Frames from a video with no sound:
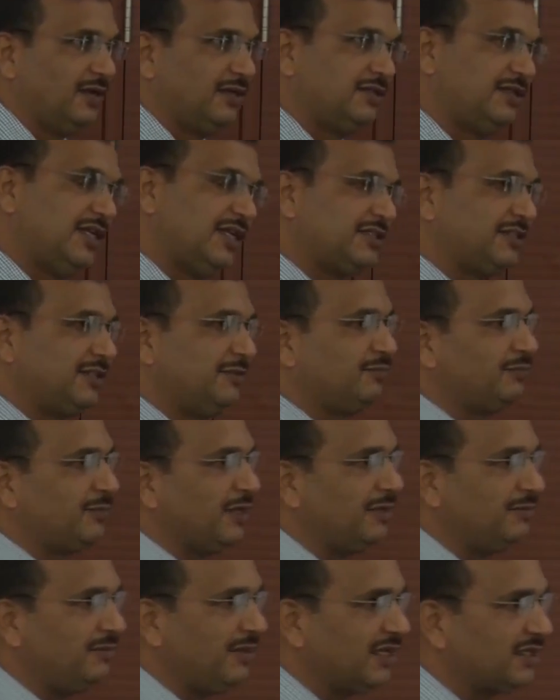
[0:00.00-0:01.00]
They are simply
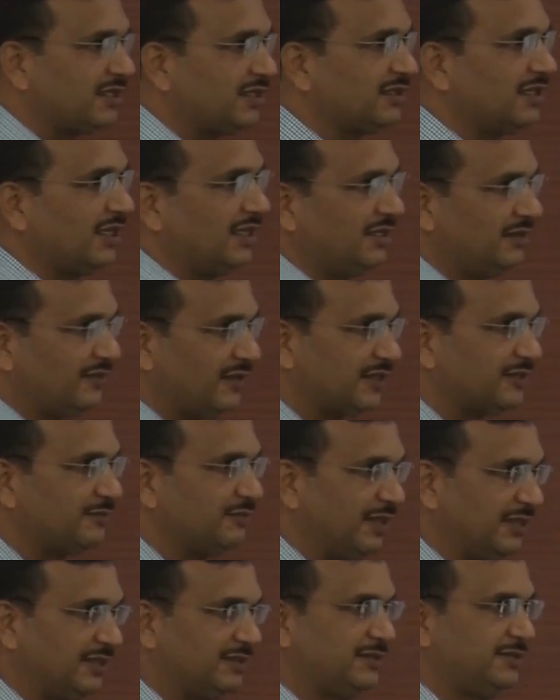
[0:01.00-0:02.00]
making an
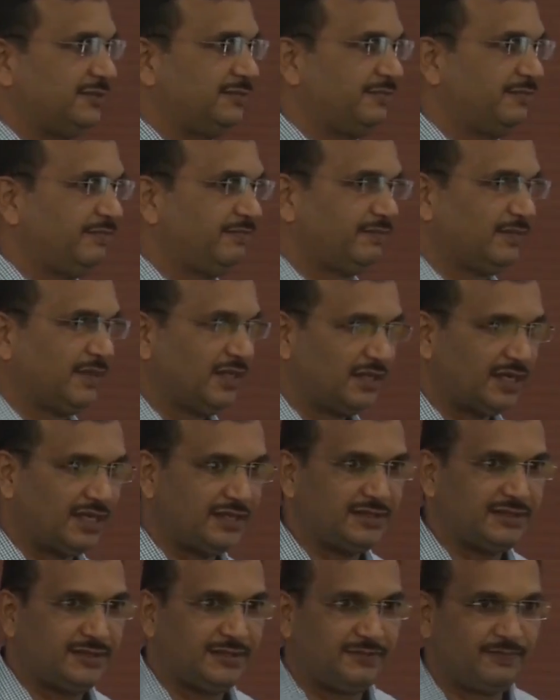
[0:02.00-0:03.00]
investment, right?